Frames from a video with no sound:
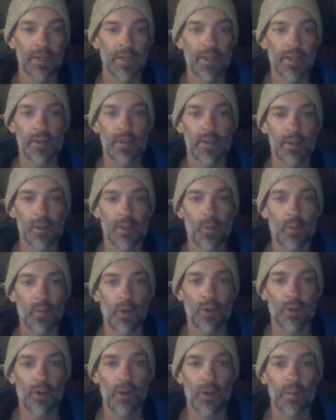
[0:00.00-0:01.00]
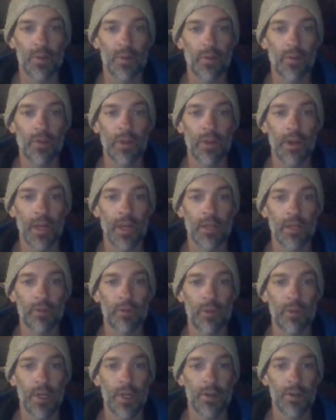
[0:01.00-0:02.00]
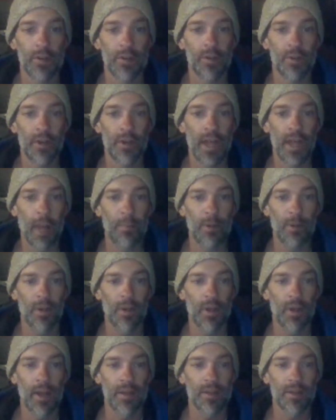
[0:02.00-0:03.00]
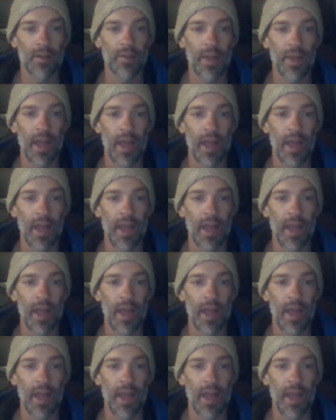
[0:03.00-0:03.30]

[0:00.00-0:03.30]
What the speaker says: dozens more groups over the next few years to capitalize on the